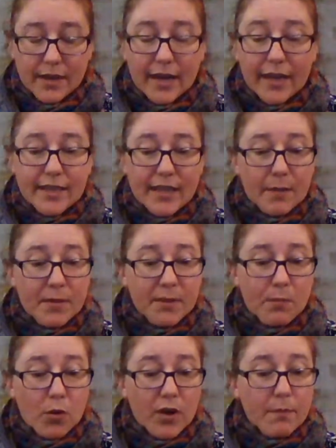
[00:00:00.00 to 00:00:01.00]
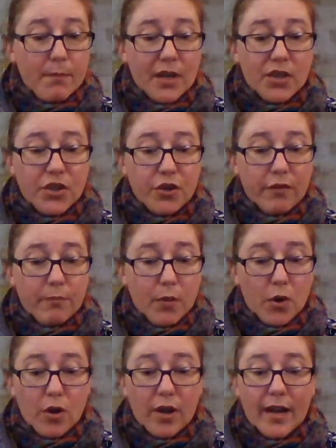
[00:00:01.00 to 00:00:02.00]
Nicodemus bought a mixture of
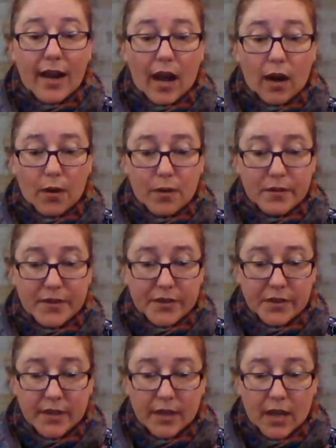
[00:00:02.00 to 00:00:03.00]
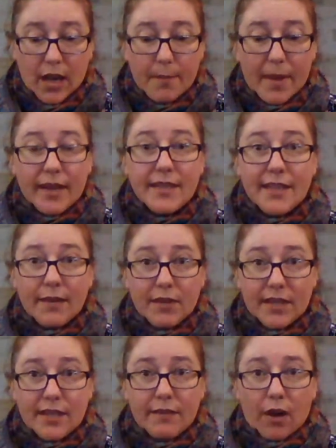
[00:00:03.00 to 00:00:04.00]
myrrh and aloes, about
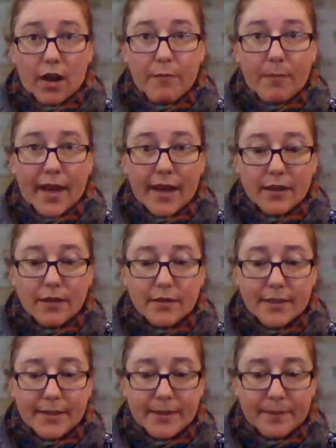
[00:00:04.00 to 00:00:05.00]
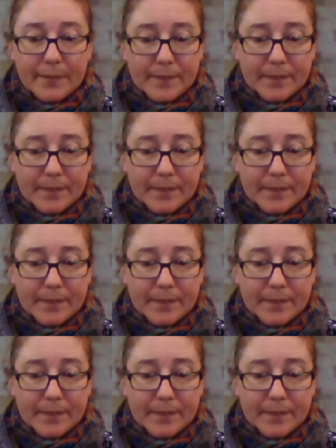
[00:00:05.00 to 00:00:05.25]
75 pounds.